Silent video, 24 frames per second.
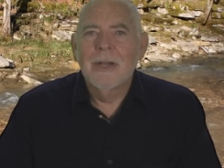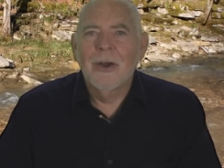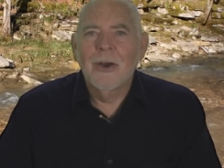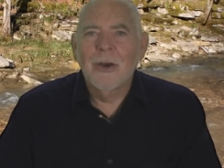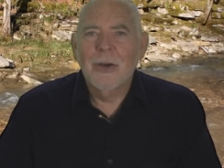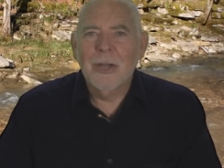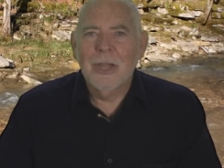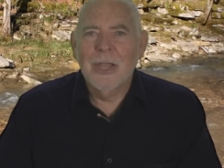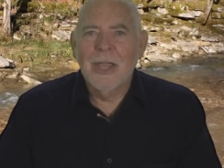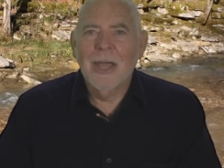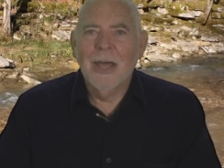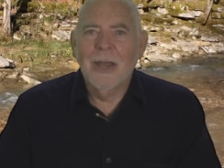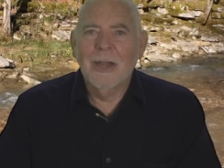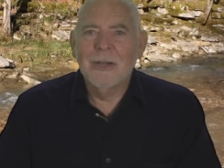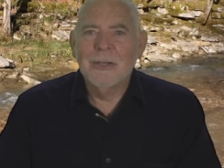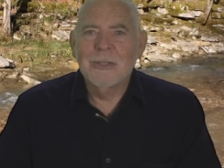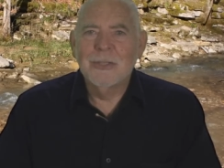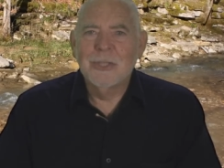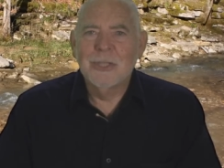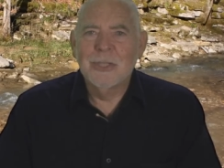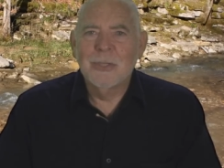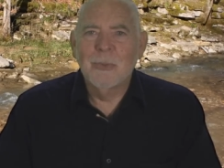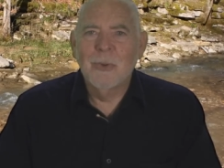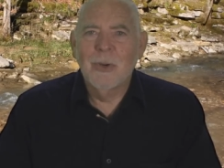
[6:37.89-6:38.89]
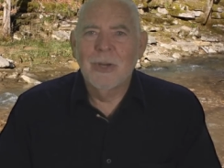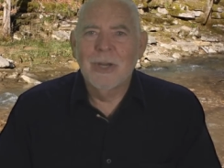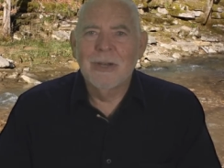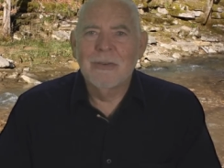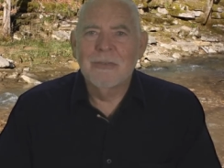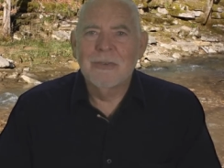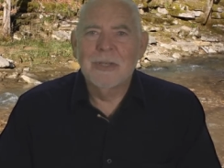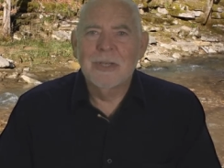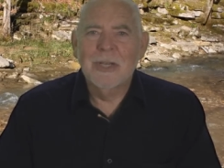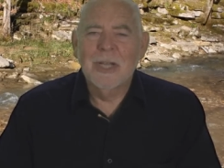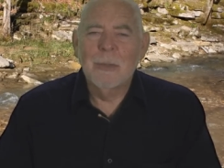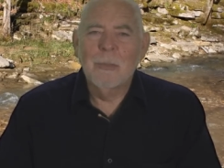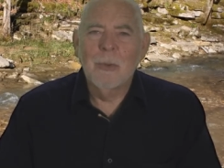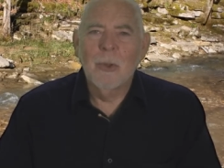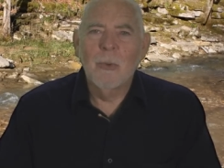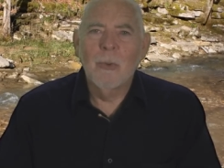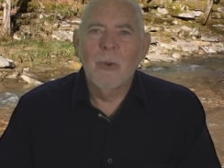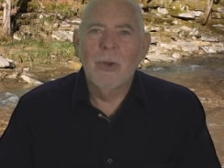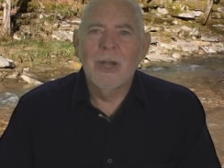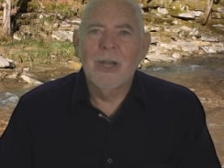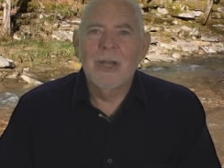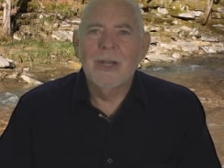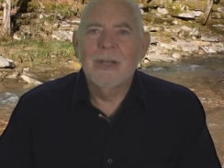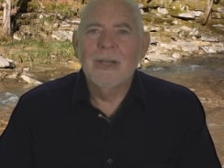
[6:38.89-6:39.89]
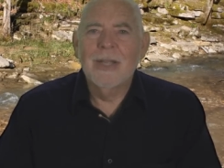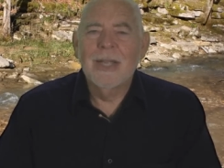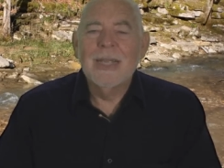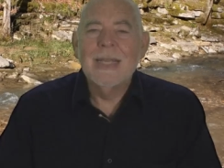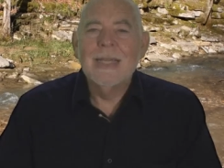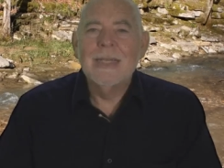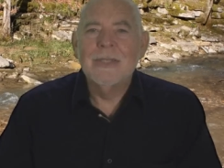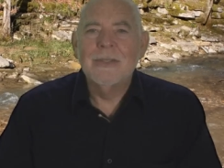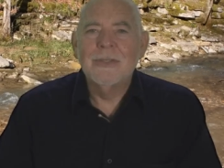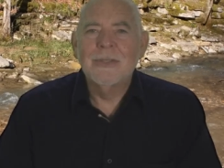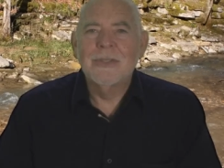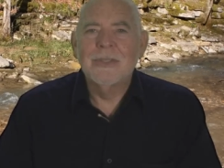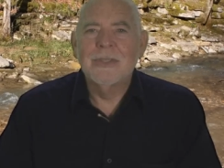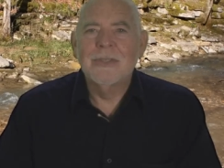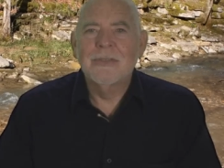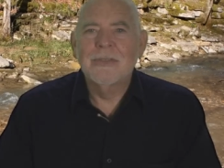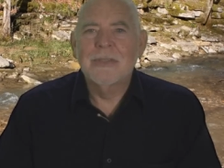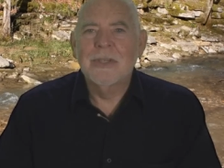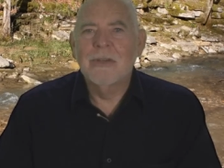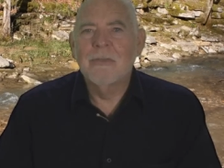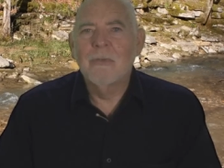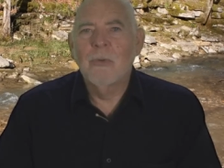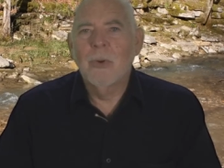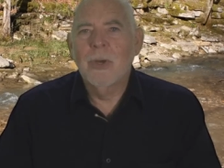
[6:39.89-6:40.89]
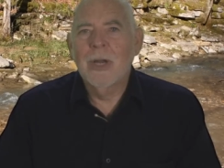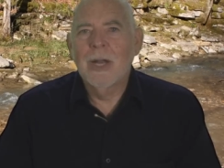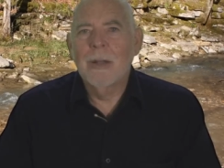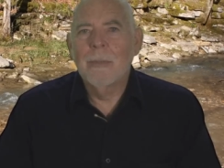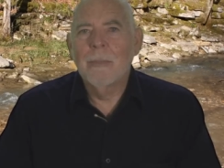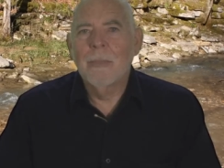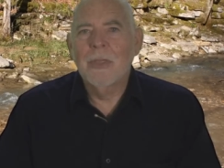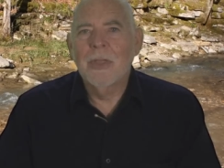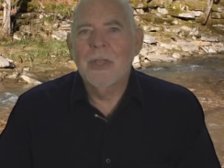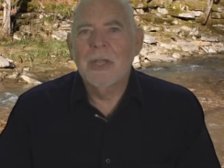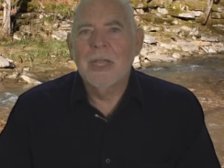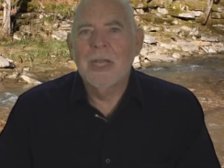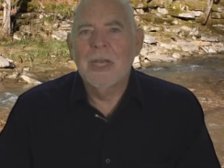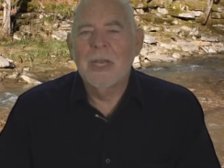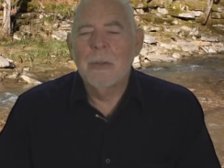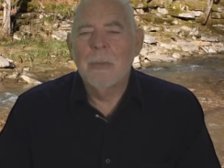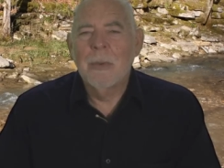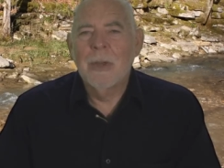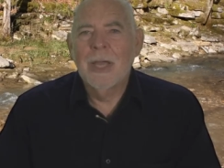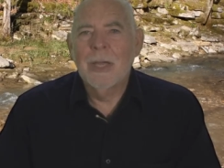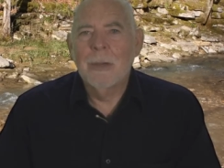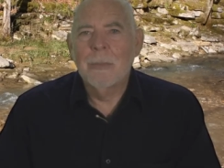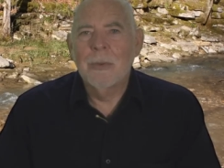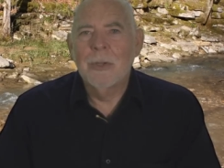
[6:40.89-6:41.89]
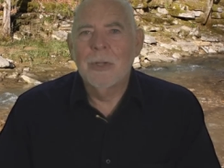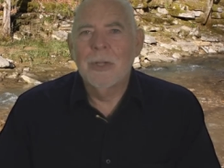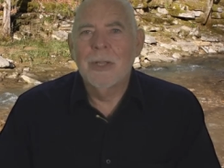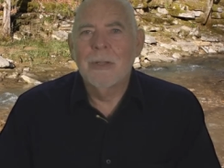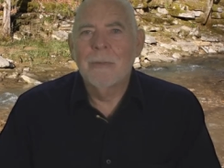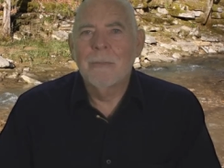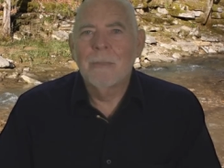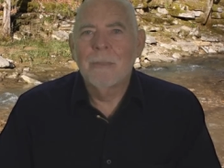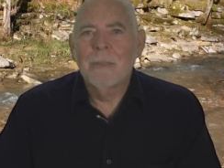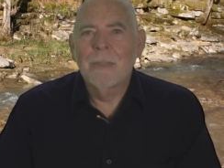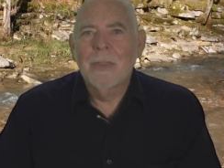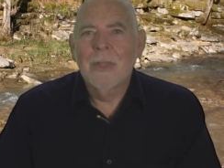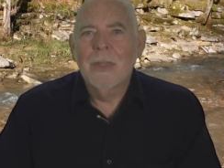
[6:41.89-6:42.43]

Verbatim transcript: archaeology or whatever, tell me what it is instead of what I'm thinking it might be.